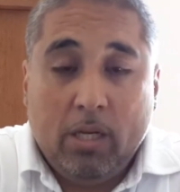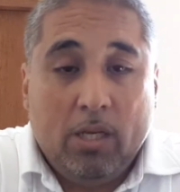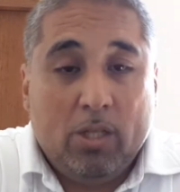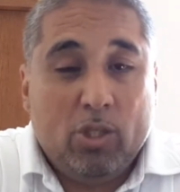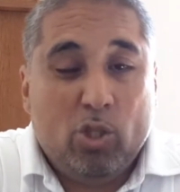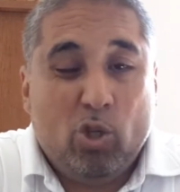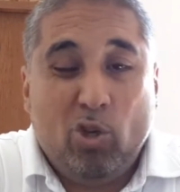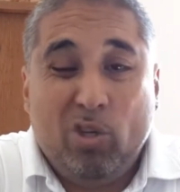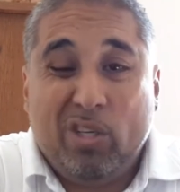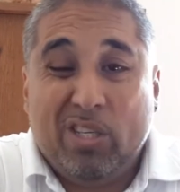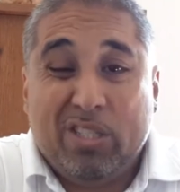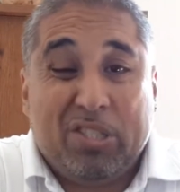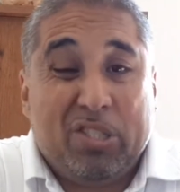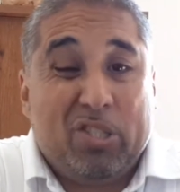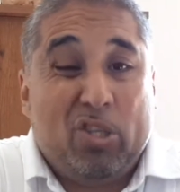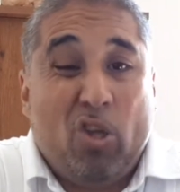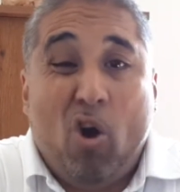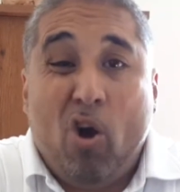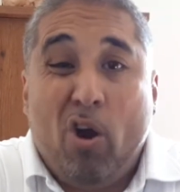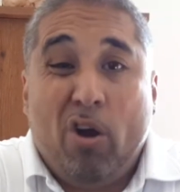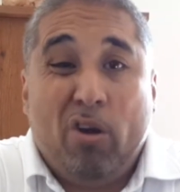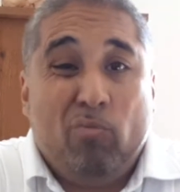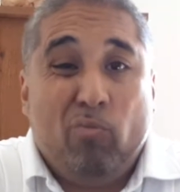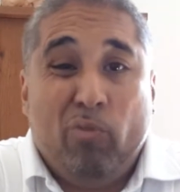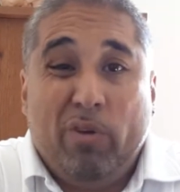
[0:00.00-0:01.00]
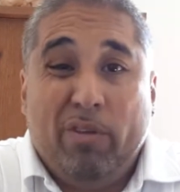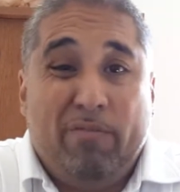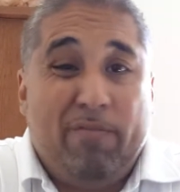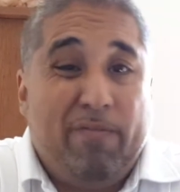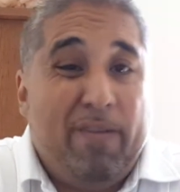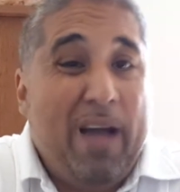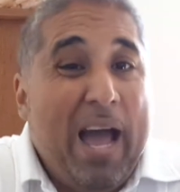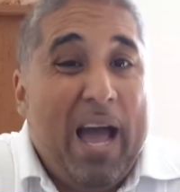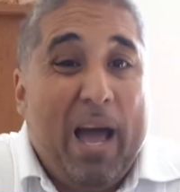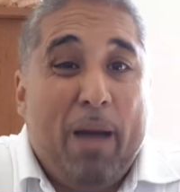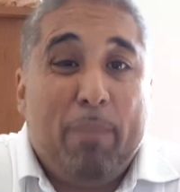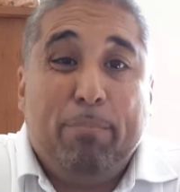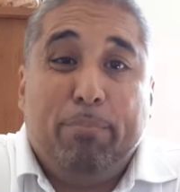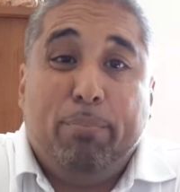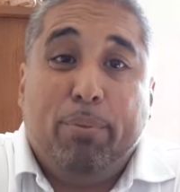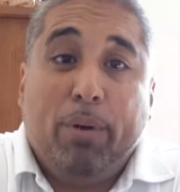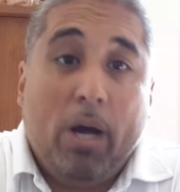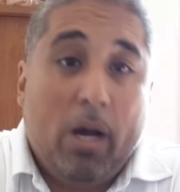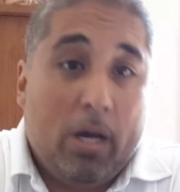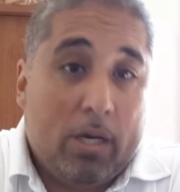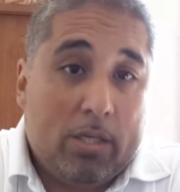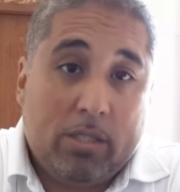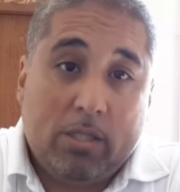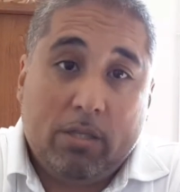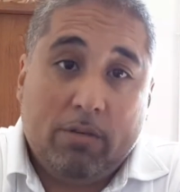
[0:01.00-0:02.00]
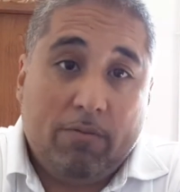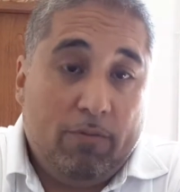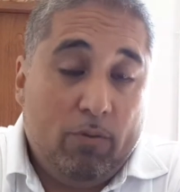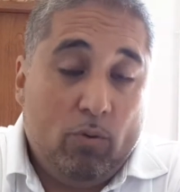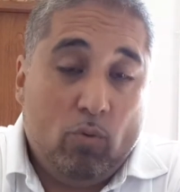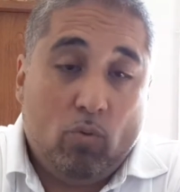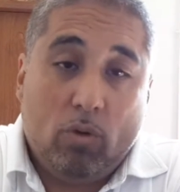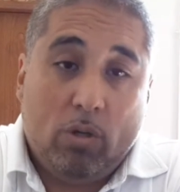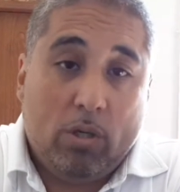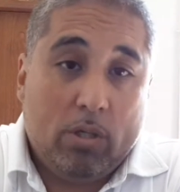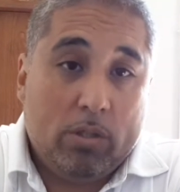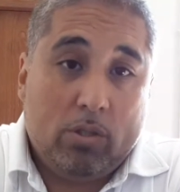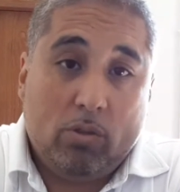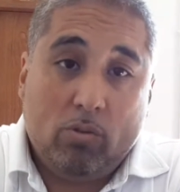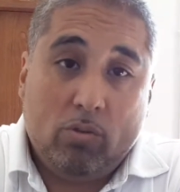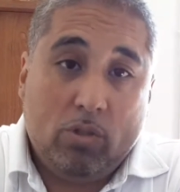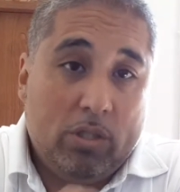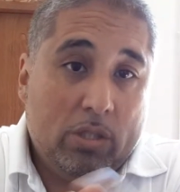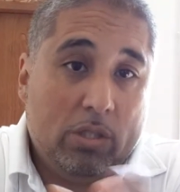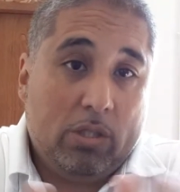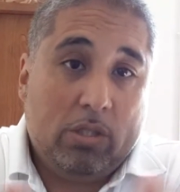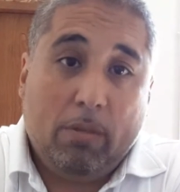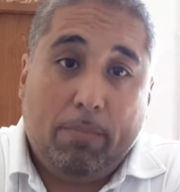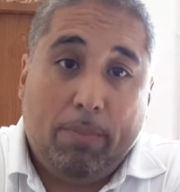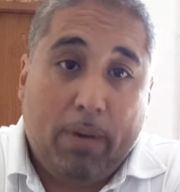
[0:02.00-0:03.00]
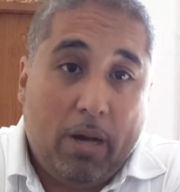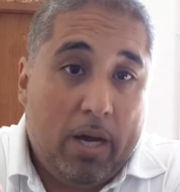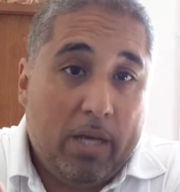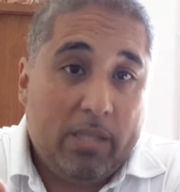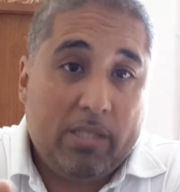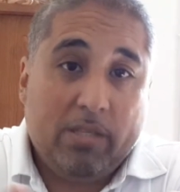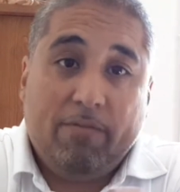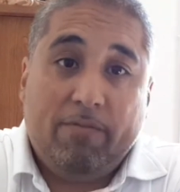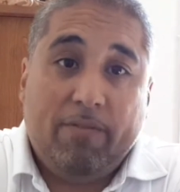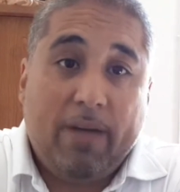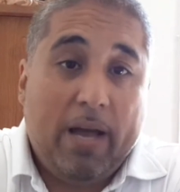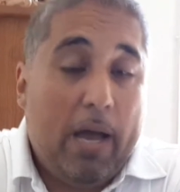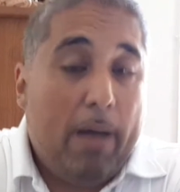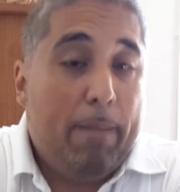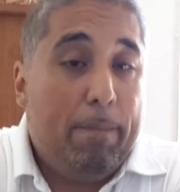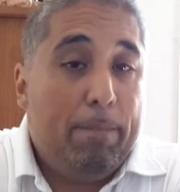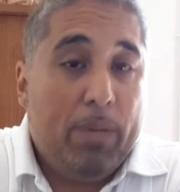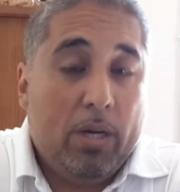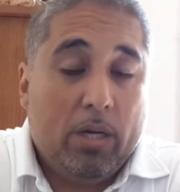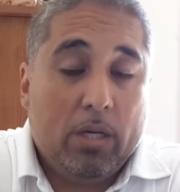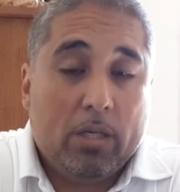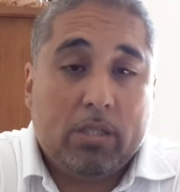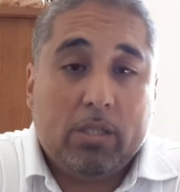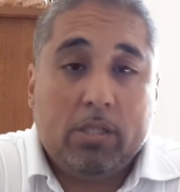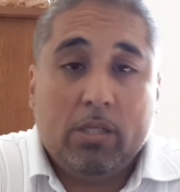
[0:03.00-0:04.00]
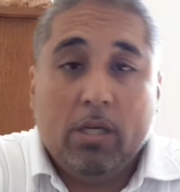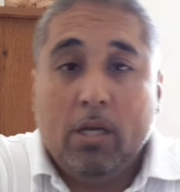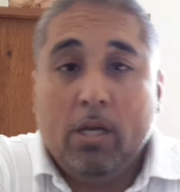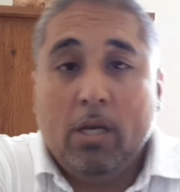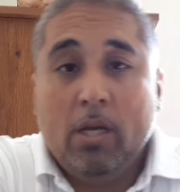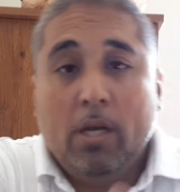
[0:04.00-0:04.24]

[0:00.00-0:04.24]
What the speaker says: So you can start with $5 if you want to, just deposit $5.